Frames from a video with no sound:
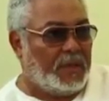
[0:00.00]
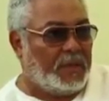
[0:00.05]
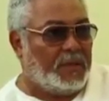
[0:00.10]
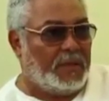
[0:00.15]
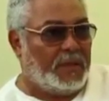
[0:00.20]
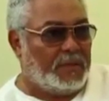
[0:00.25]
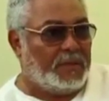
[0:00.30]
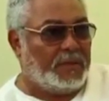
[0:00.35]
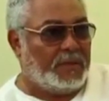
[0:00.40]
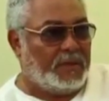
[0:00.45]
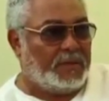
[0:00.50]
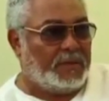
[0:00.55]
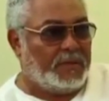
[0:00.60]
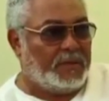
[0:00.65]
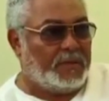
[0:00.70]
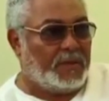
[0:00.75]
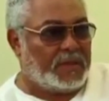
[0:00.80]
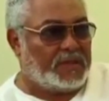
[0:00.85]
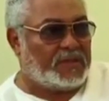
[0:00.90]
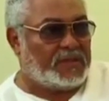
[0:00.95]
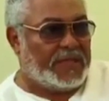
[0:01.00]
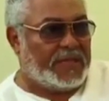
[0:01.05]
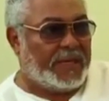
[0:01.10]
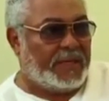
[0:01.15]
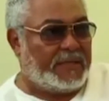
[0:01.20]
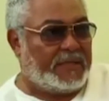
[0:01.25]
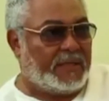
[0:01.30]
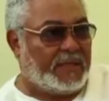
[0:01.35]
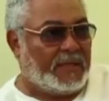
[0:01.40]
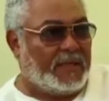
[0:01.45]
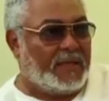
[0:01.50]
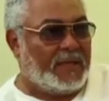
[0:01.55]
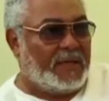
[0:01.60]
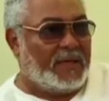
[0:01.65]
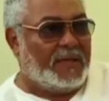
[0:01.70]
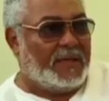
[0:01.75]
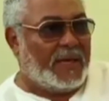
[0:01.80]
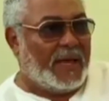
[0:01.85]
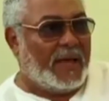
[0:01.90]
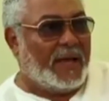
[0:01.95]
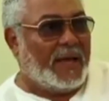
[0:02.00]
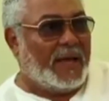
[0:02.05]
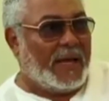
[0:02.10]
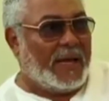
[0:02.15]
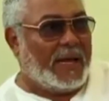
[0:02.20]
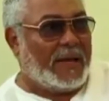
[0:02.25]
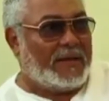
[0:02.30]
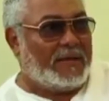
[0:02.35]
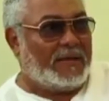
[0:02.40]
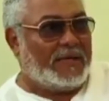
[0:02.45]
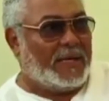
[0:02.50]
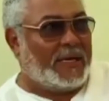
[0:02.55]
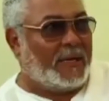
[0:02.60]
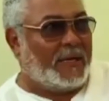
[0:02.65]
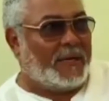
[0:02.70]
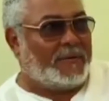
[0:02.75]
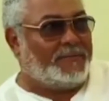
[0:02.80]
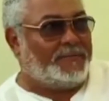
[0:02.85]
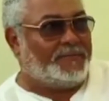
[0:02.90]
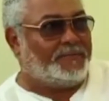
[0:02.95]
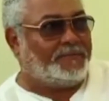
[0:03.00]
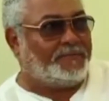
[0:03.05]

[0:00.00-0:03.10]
You understand? And they're